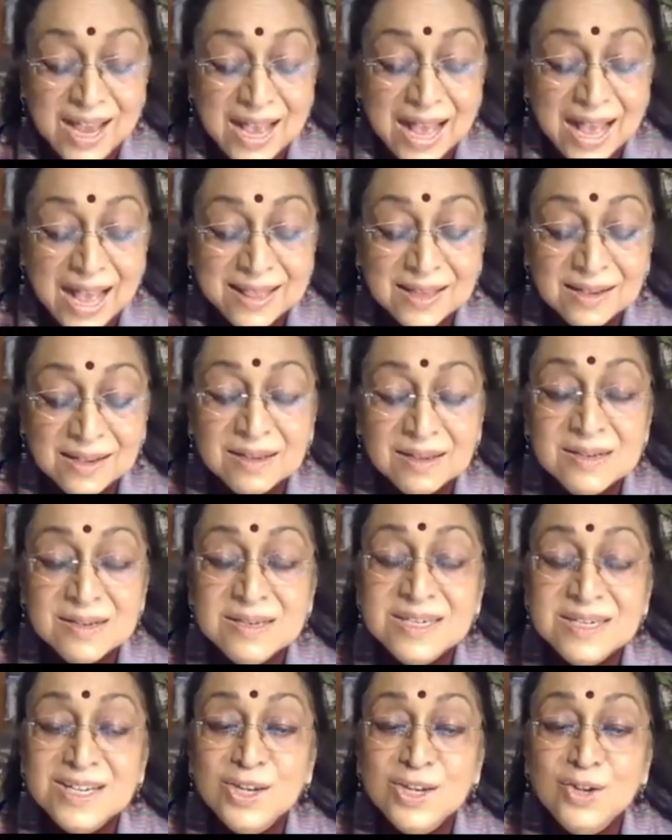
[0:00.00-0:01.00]
and the
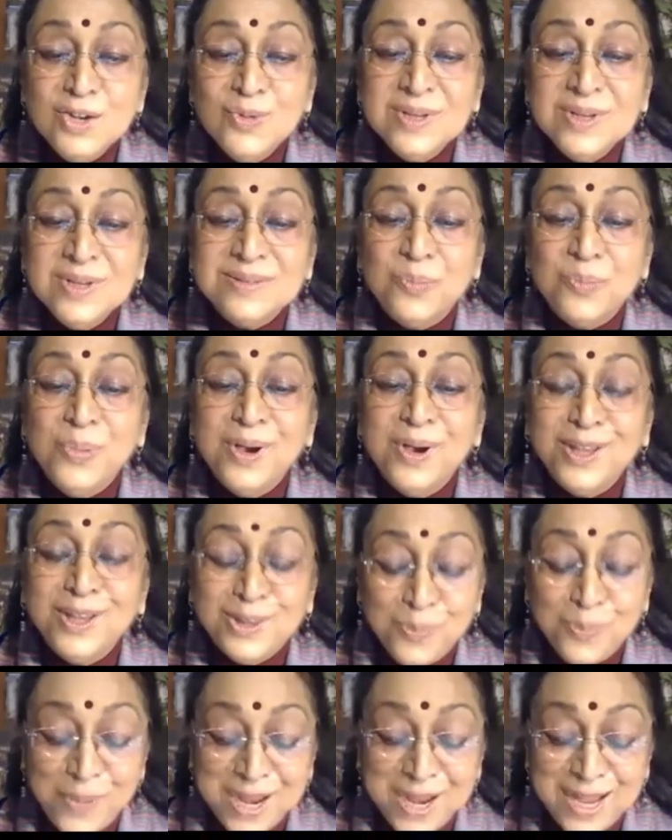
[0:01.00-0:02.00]
continuous
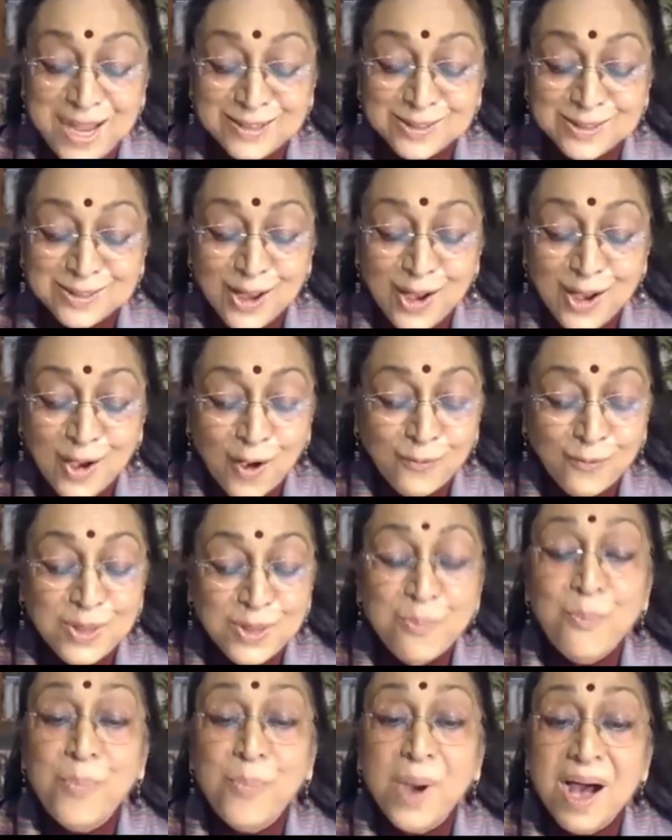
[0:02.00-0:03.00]
birthplace of the
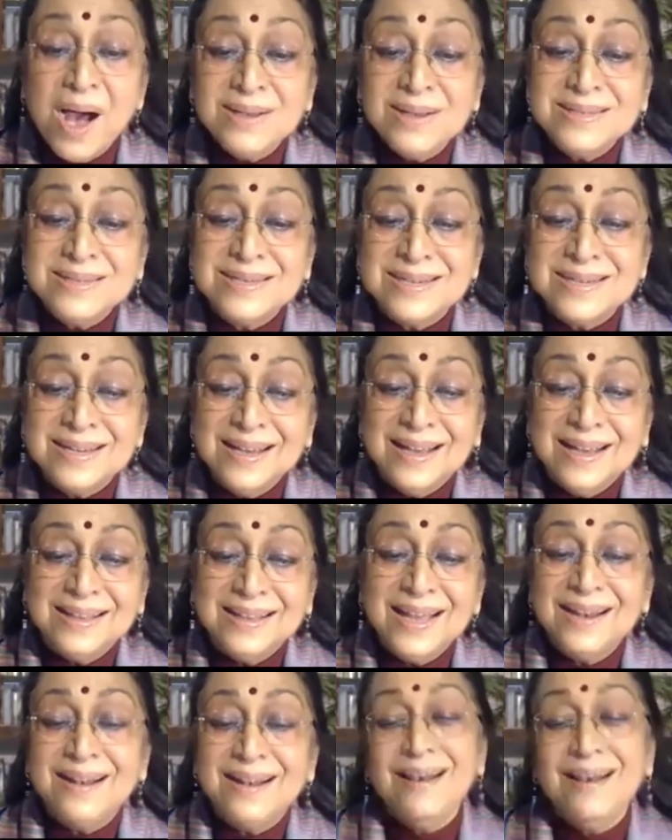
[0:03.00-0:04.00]
past
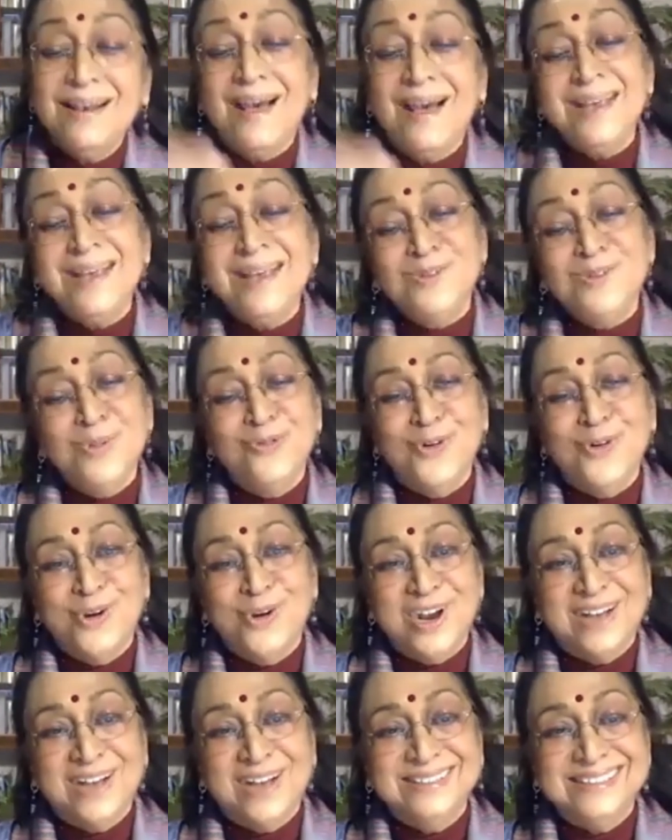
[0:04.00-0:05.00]
that lies before
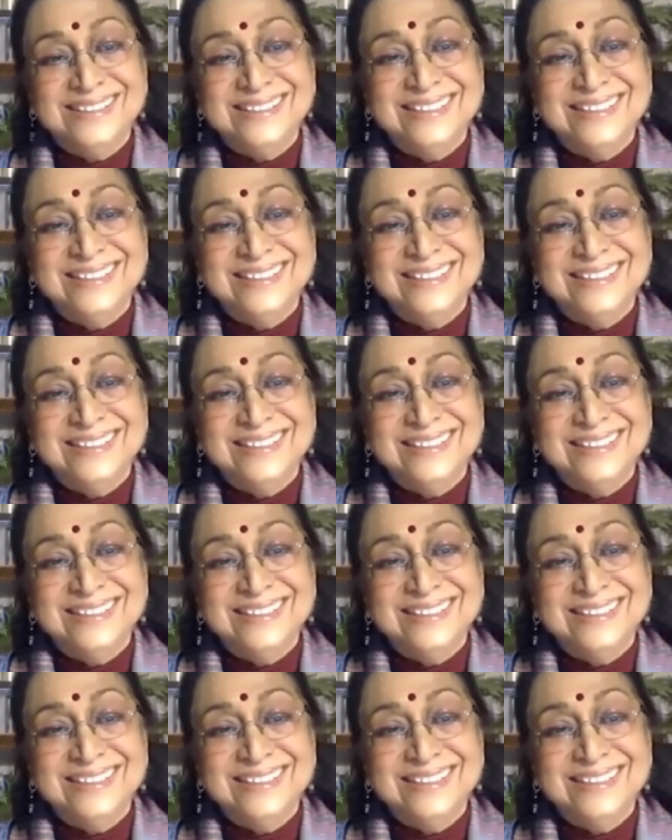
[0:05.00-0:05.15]
us.